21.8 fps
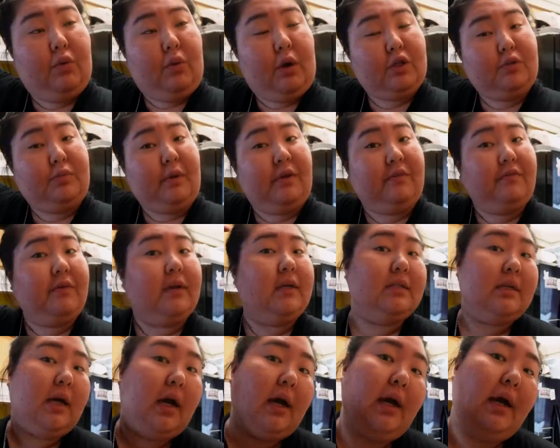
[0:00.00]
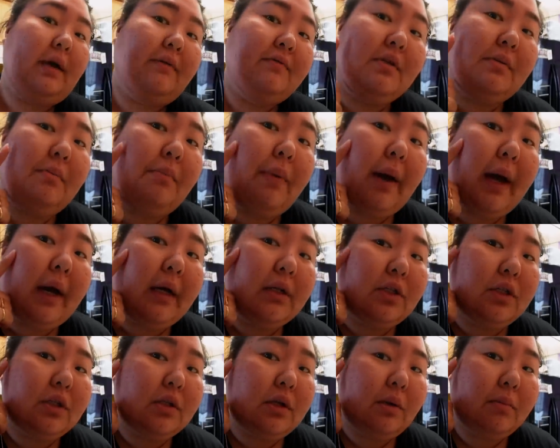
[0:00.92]
wash my face. I have some
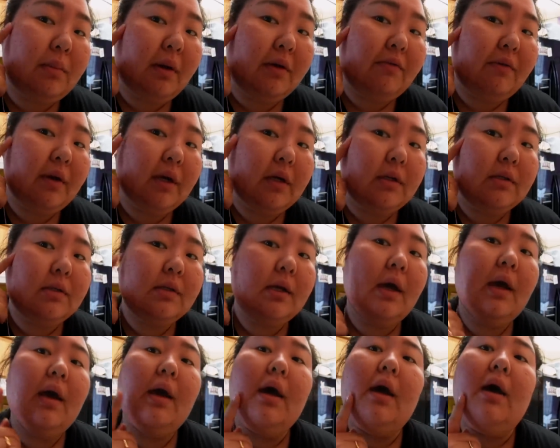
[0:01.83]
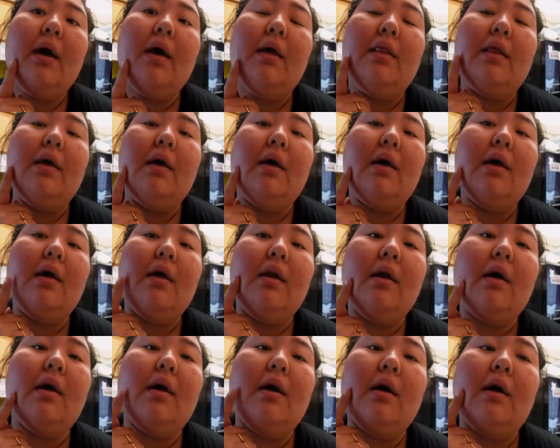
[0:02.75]
patches on my face. And
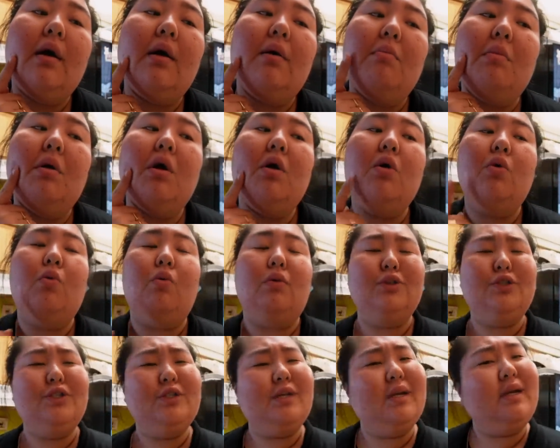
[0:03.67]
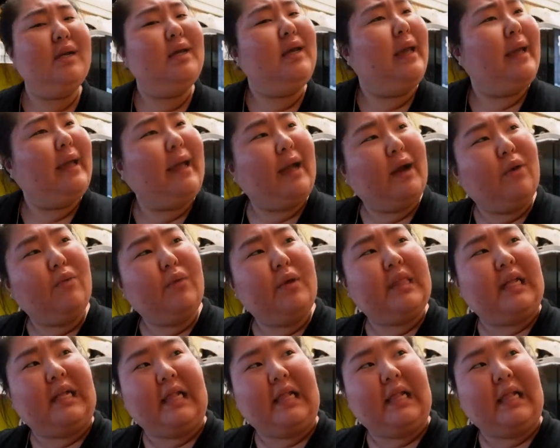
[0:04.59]
then we're just gonna hang out with